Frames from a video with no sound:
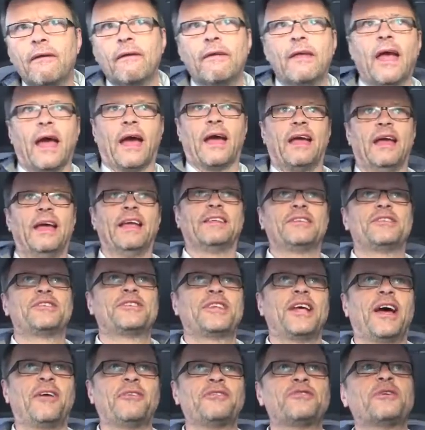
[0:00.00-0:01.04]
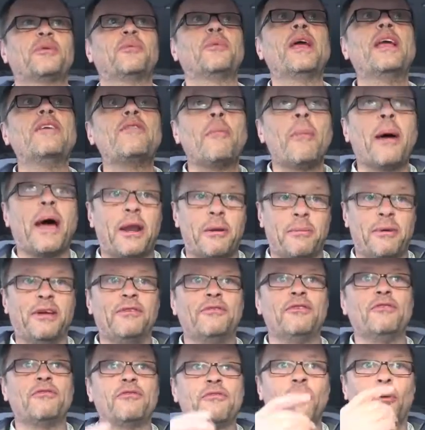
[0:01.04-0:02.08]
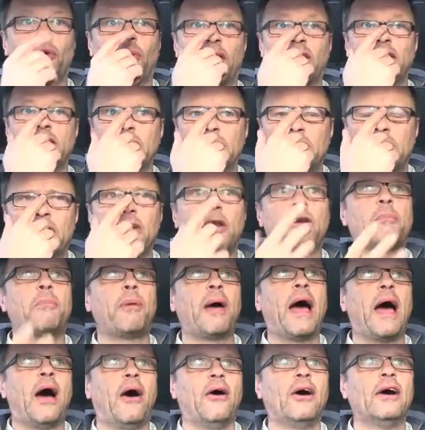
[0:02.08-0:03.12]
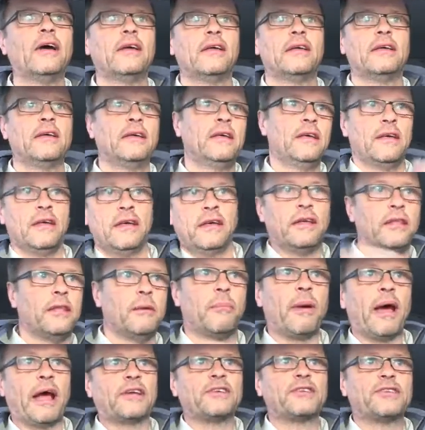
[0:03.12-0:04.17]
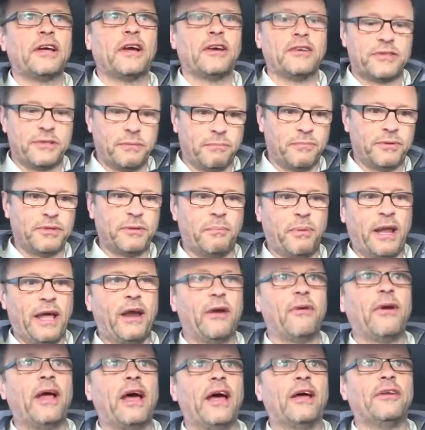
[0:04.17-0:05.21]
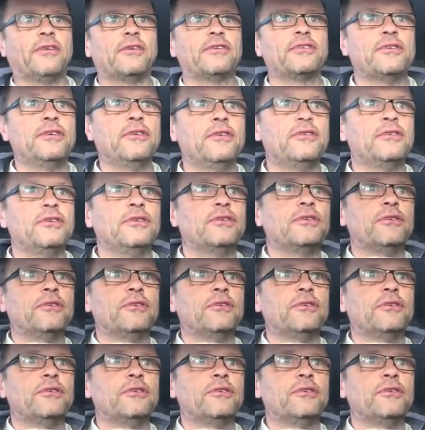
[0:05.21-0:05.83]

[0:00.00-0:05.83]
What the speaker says: yeah, it starts to weave about a bit if you floor it. So it's got a lot of power, and the back starts to play around as soon as you